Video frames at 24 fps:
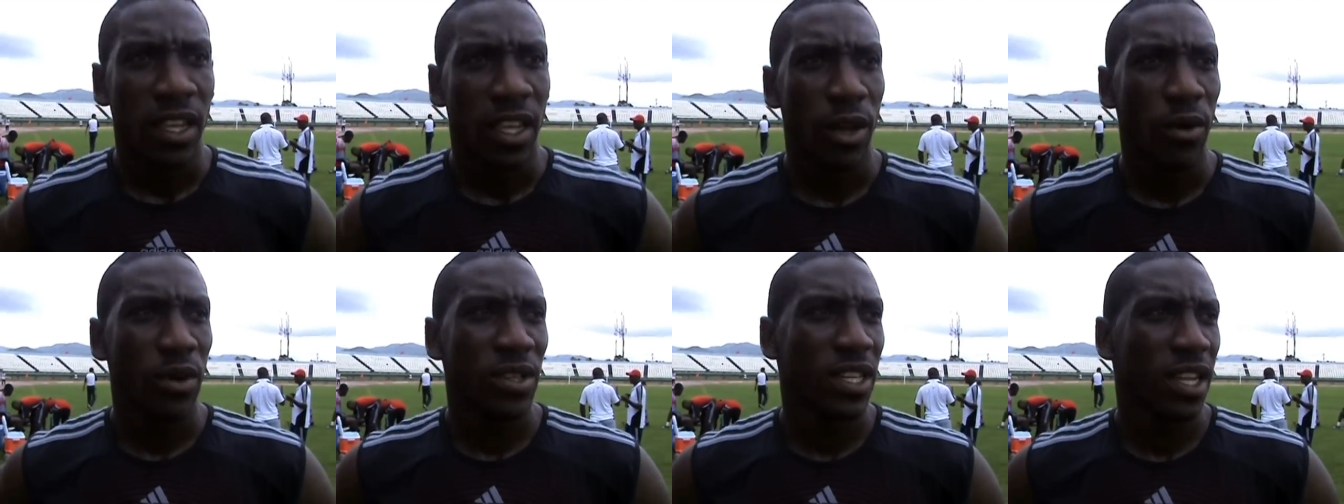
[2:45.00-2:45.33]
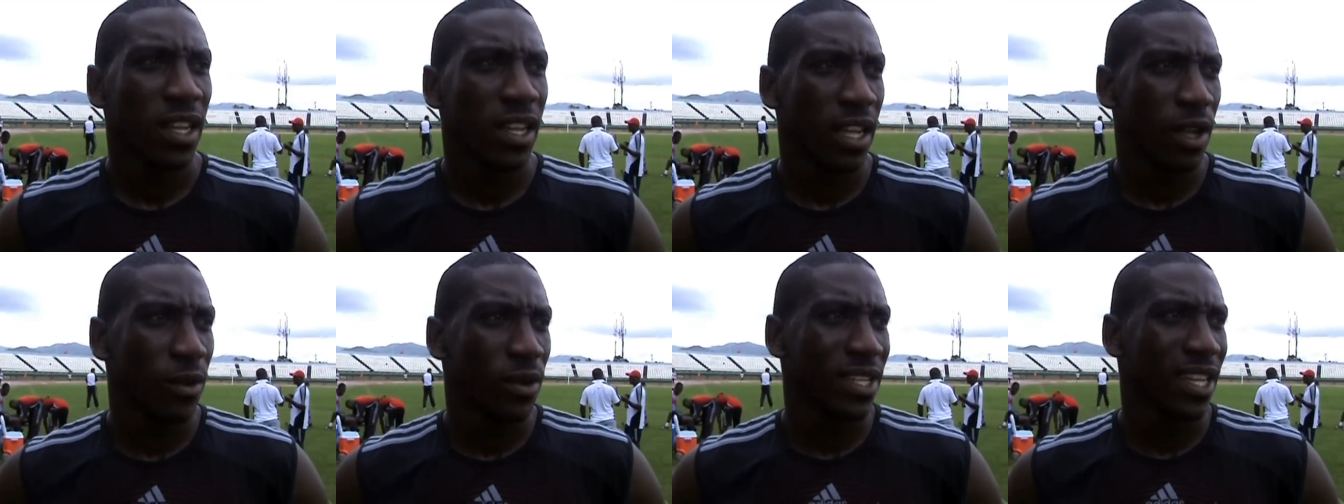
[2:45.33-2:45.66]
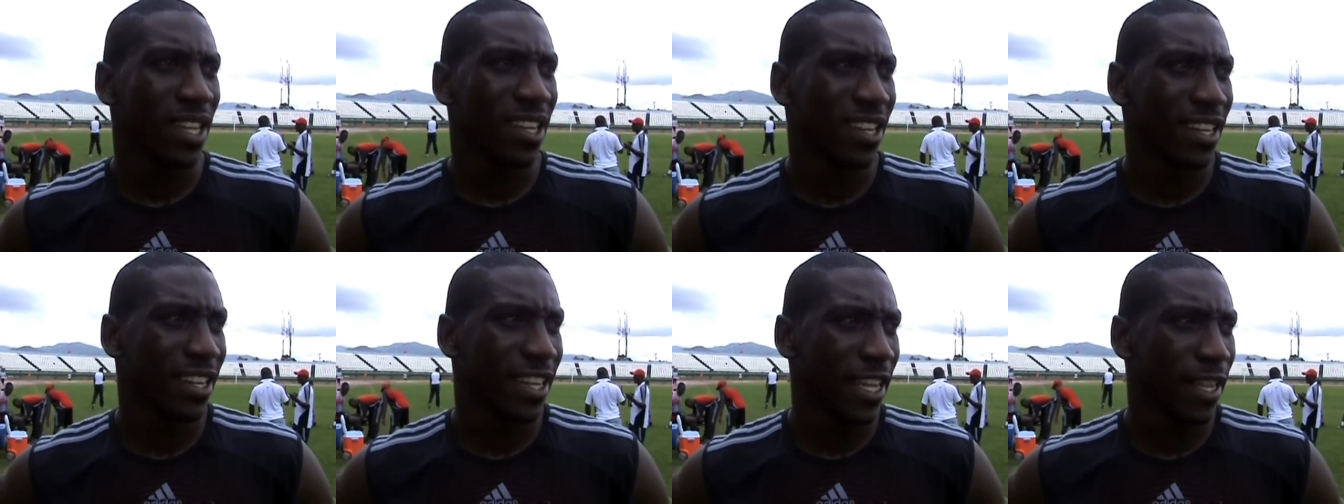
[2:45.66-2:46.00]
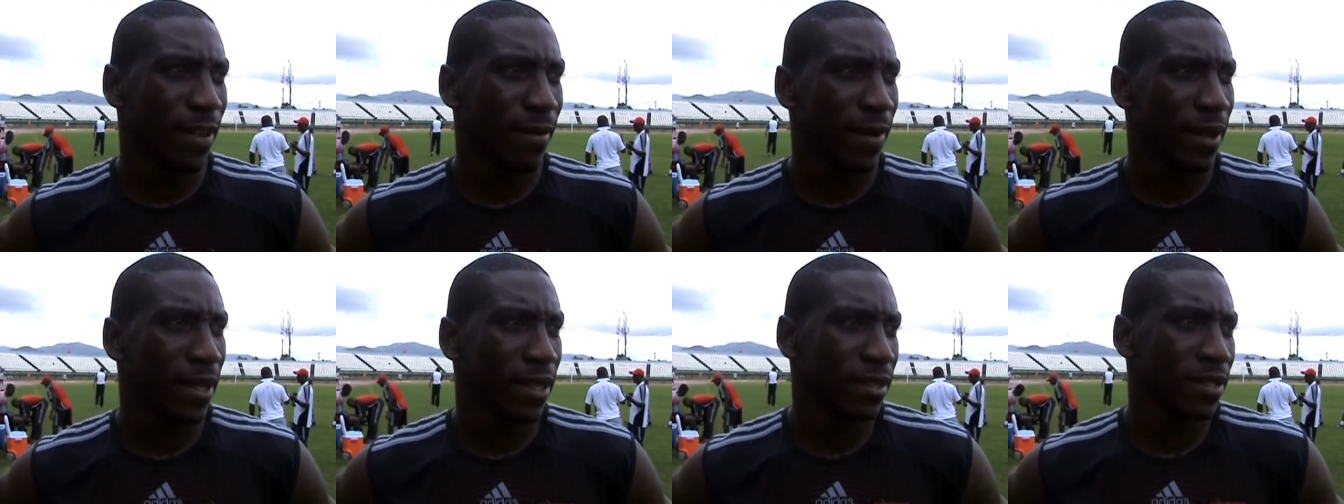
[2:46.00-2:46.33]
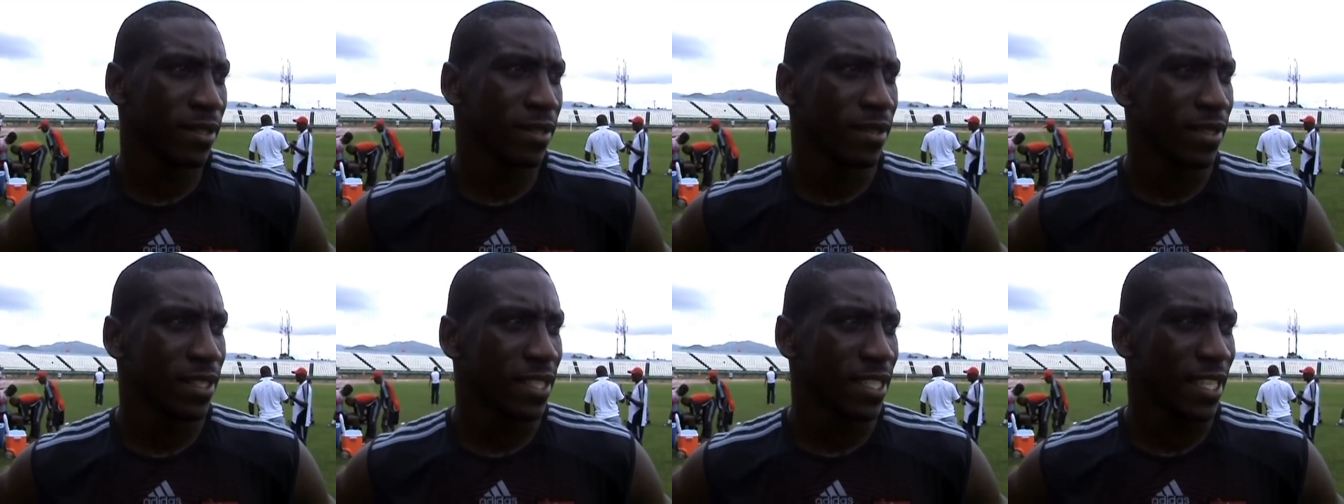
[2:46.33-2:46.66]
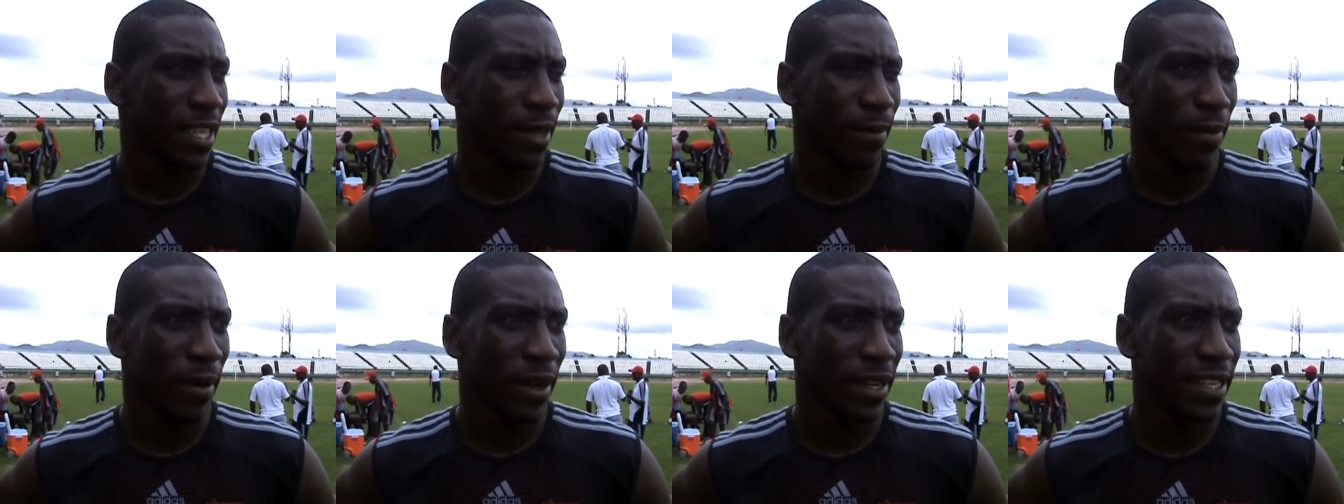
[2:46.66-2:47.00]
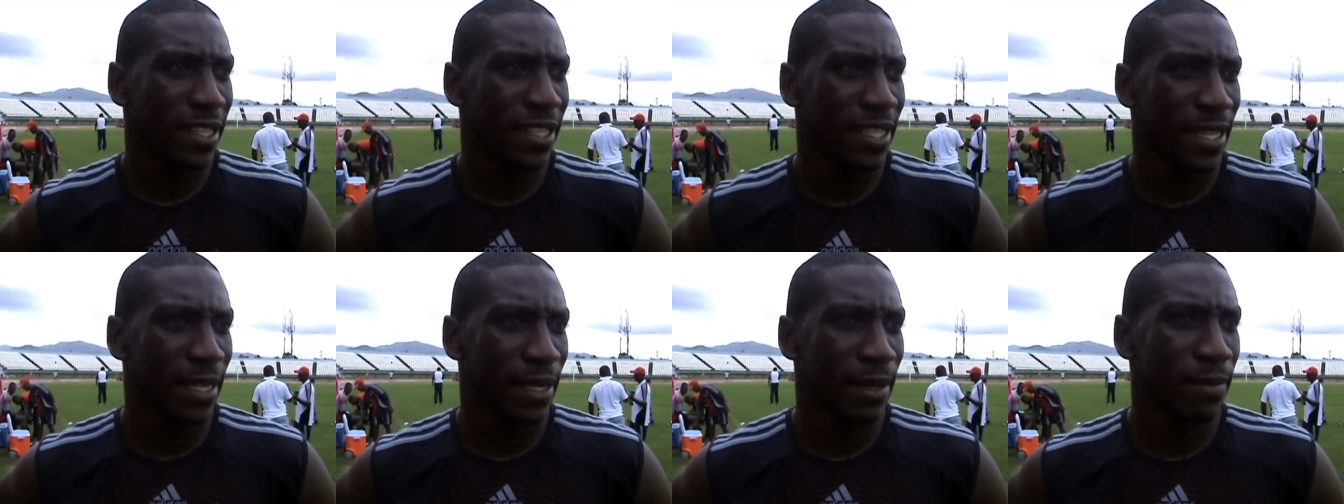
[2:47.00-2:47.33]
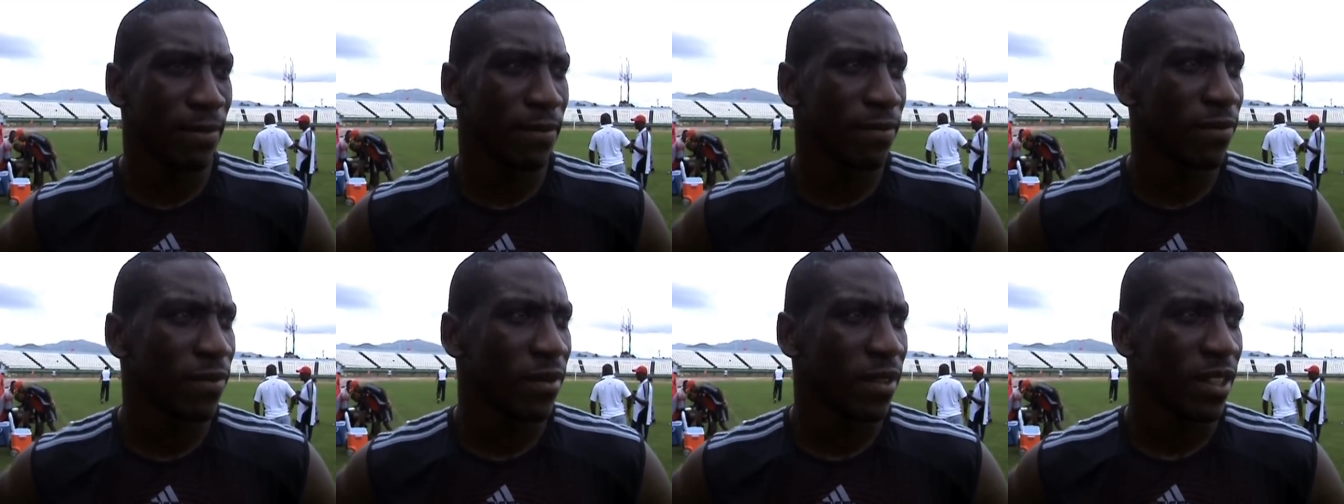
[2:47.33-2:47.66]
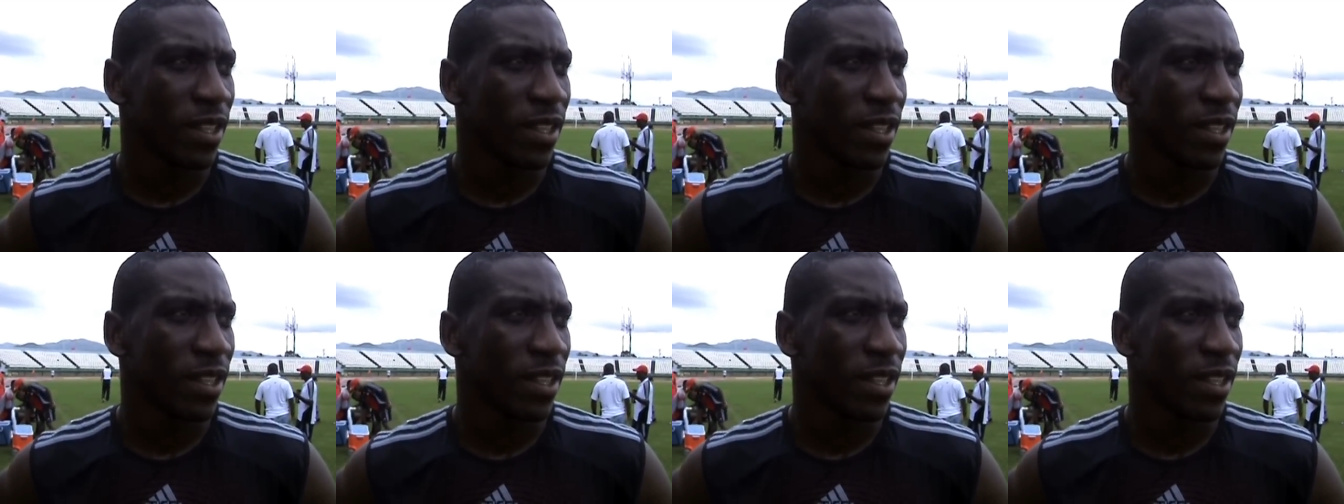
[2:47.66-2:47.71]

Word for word: it was a it was a good game, and skip any team